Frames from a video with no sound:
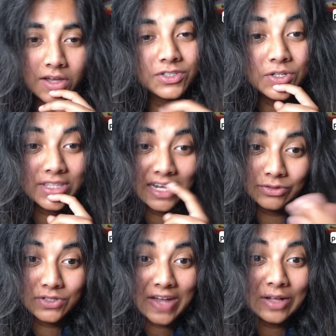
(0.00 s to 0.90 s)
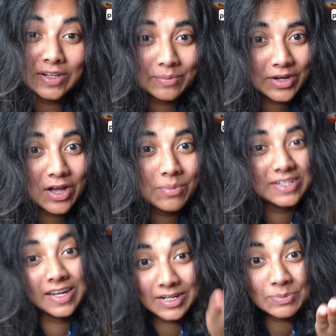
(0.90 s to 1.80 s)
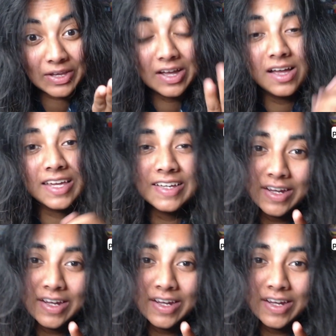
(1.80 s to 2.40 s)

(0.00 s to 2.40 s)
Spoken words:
due to the levels of alkaline bicarbonate ions being high,